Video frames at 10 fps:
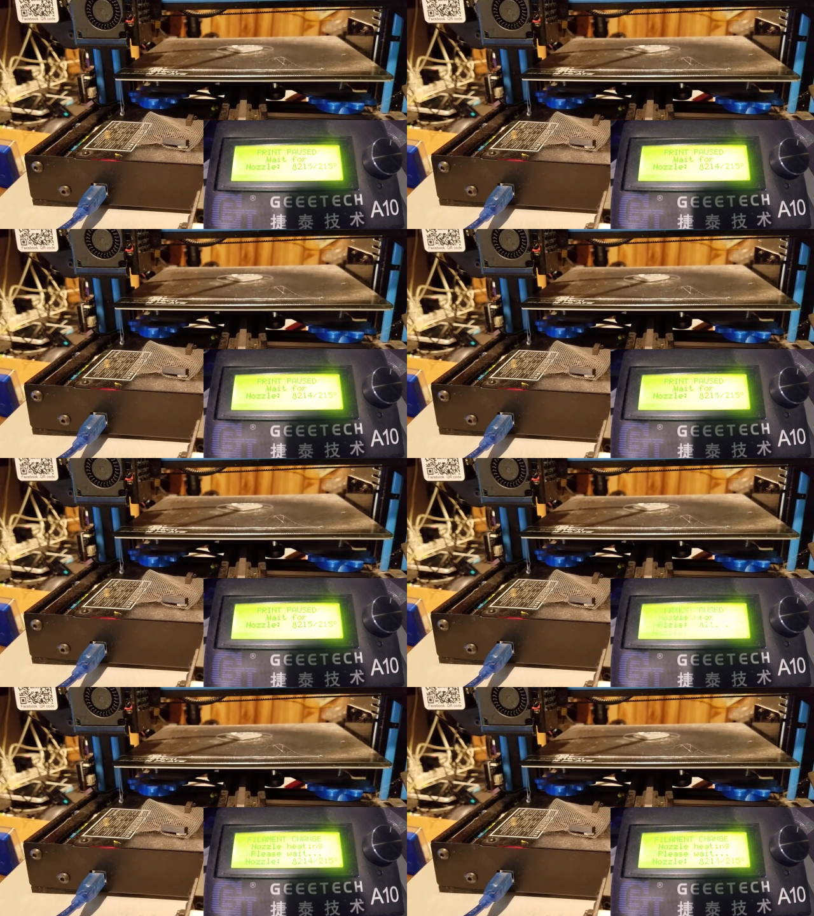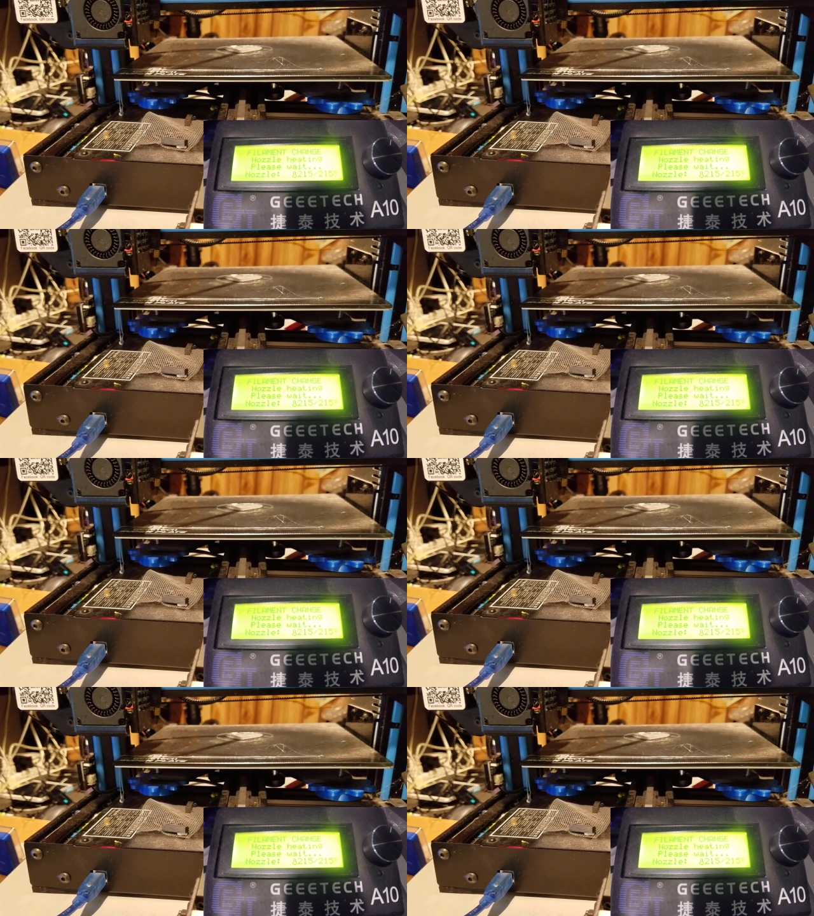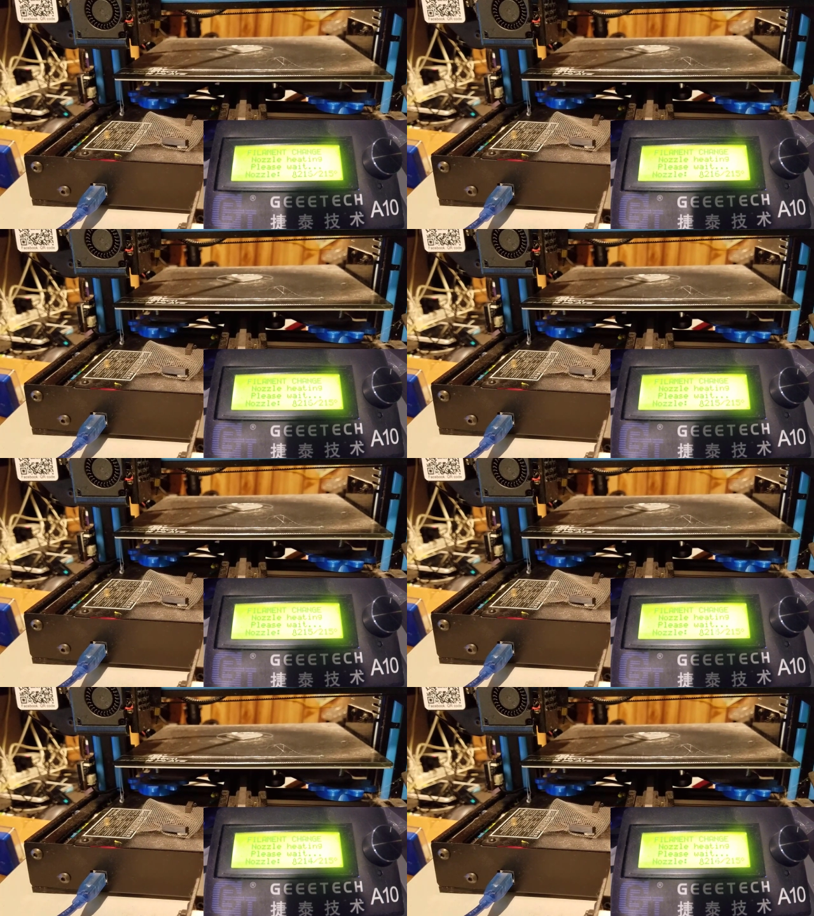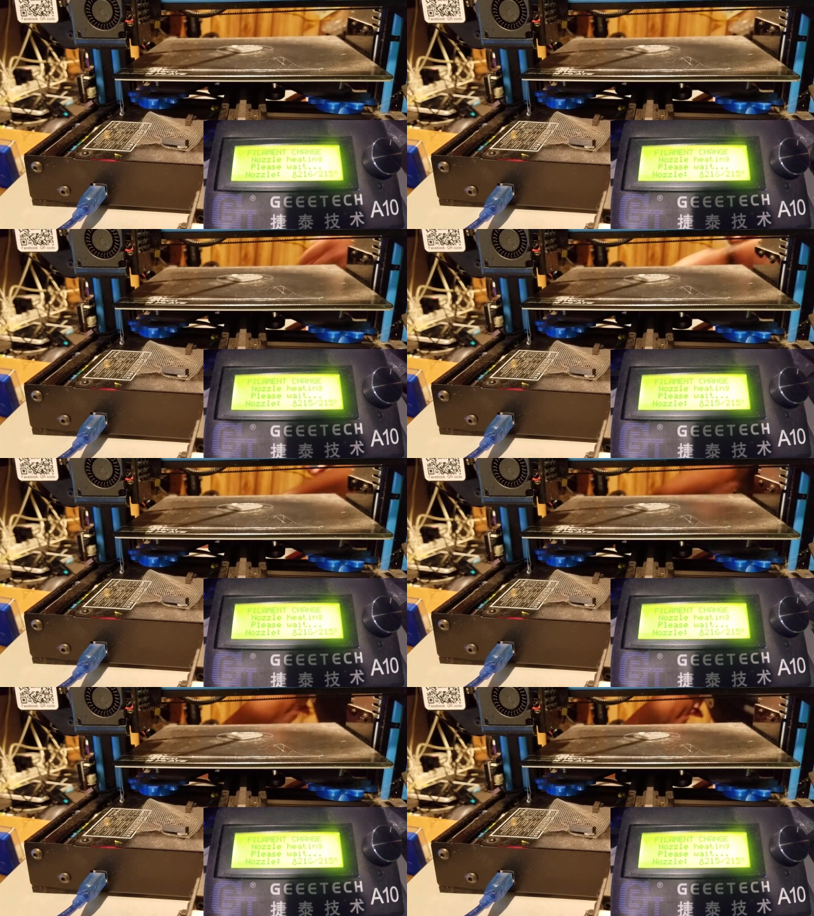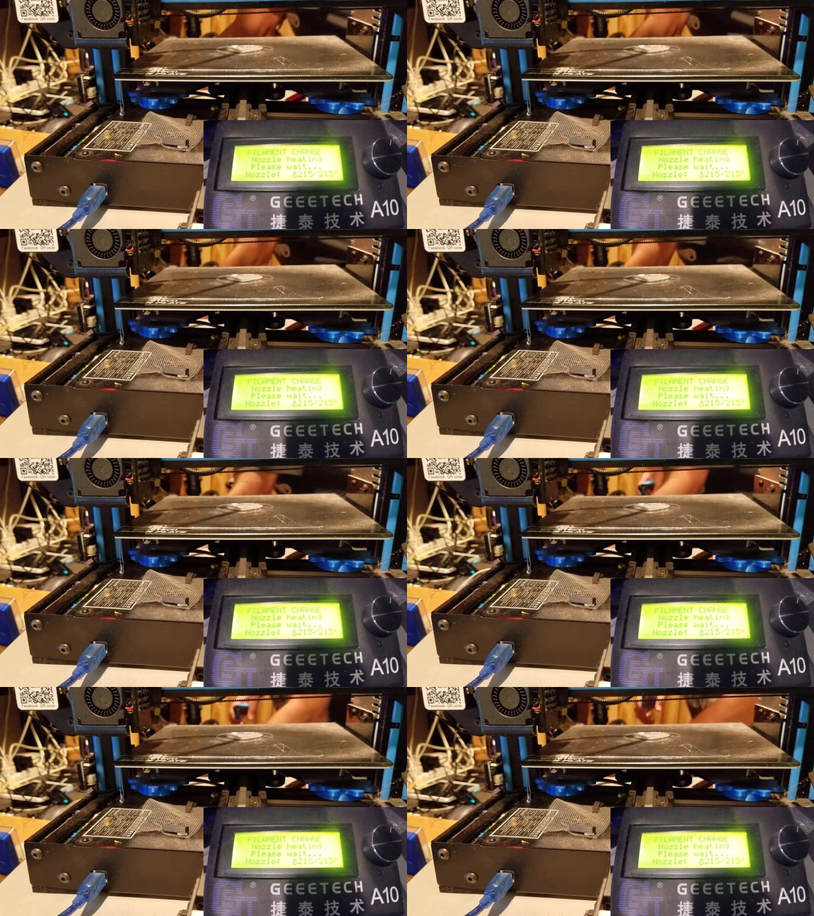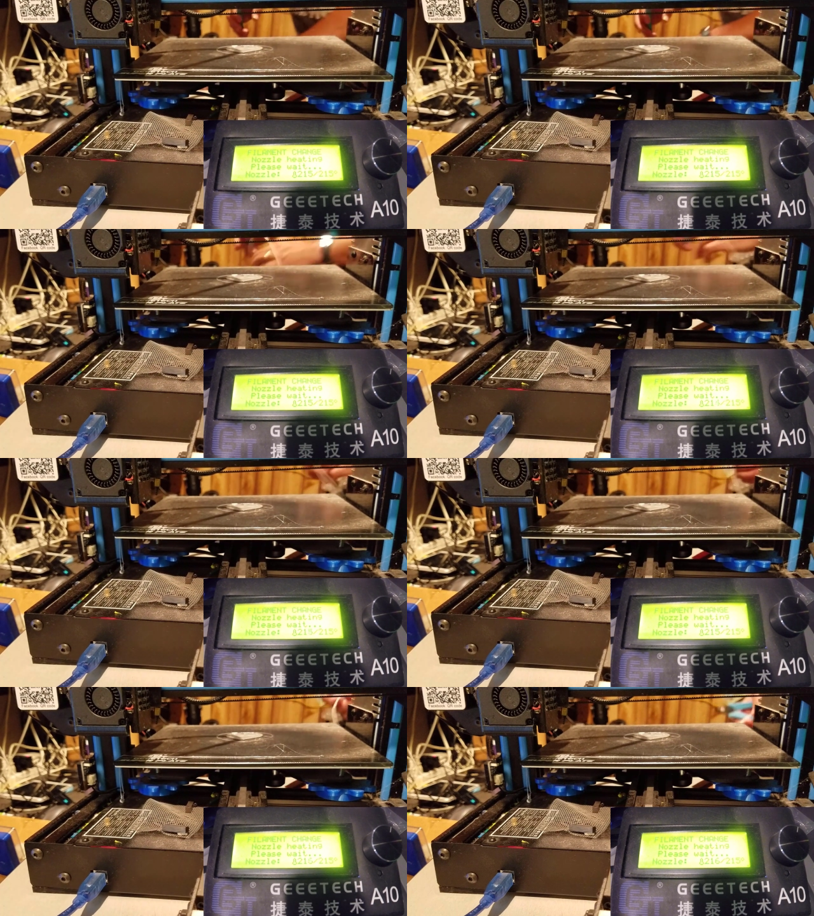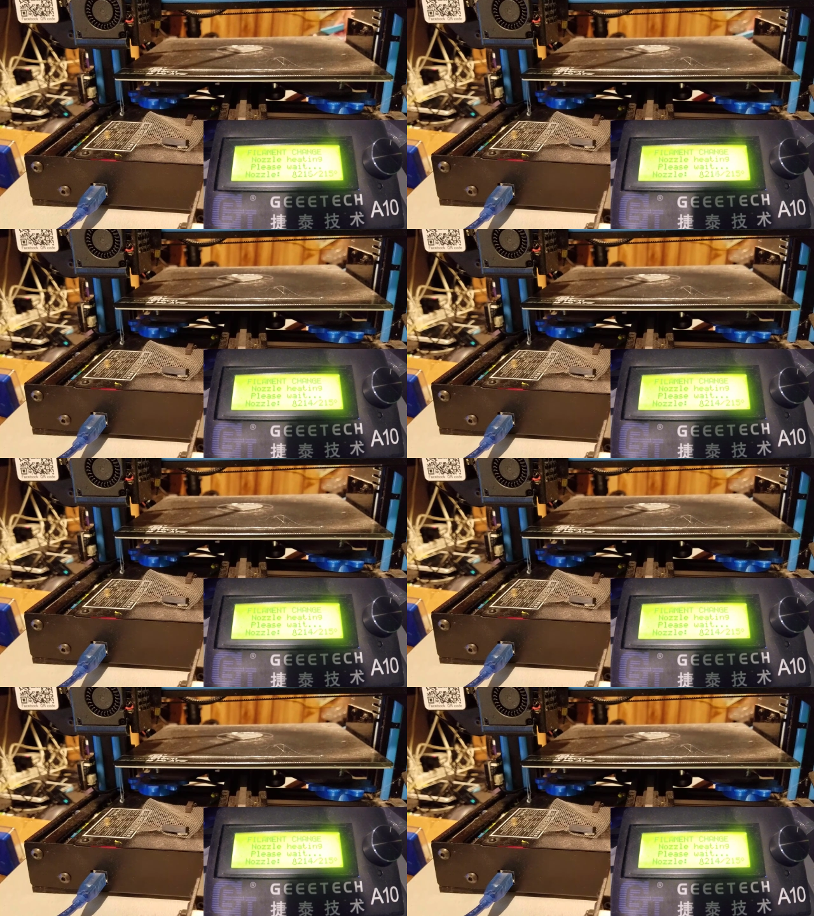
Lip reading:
No face is visible, so there are no lips to read.